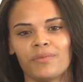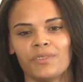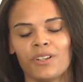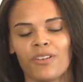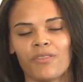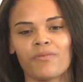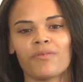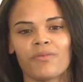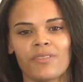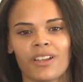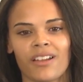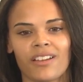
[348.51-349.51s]
you're
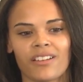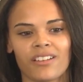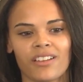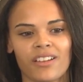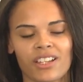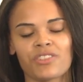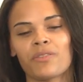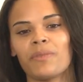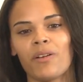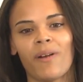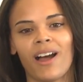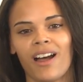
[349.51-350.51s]

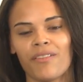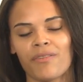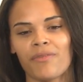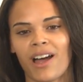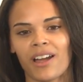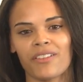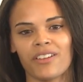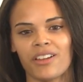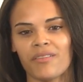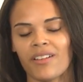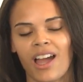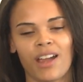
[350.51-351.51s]
extremely aware of the fact
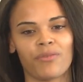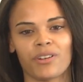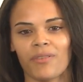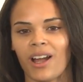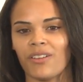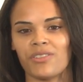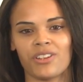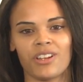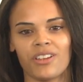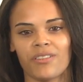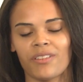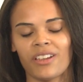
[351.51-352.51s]
that everyone around
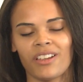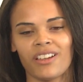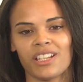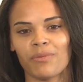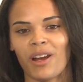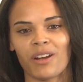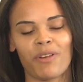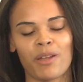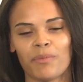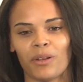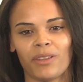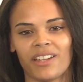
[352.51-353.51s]
you is wearing a
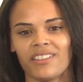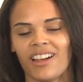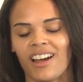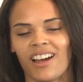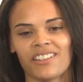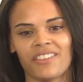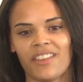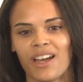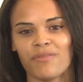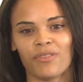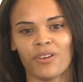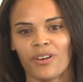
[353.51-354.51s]
rainbow lanyard, and
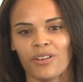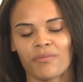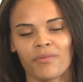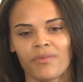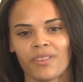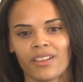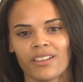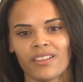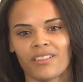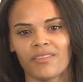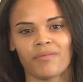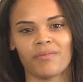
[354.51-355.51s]
therefore
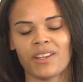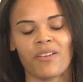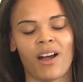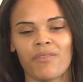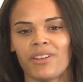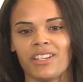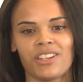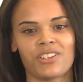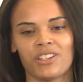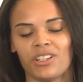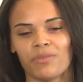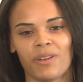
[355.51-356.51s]
they don't have any
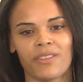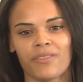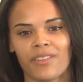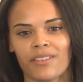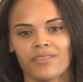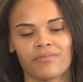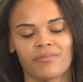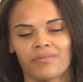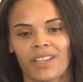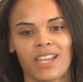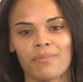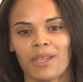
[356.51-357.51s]
issues with
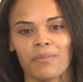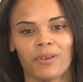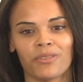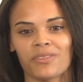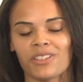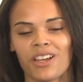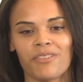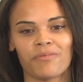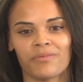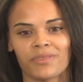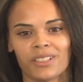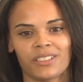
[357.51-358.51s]
gay people. So
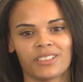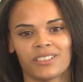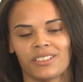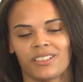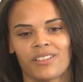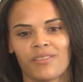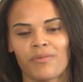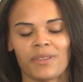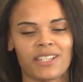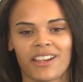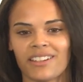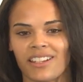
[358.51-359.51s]
from
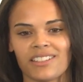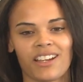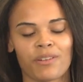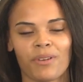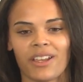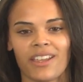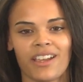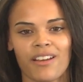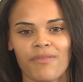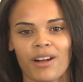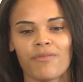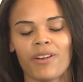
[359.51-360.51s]
the second that I started working here,
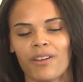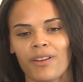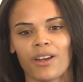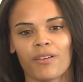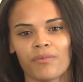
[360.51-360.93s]
I felt very, very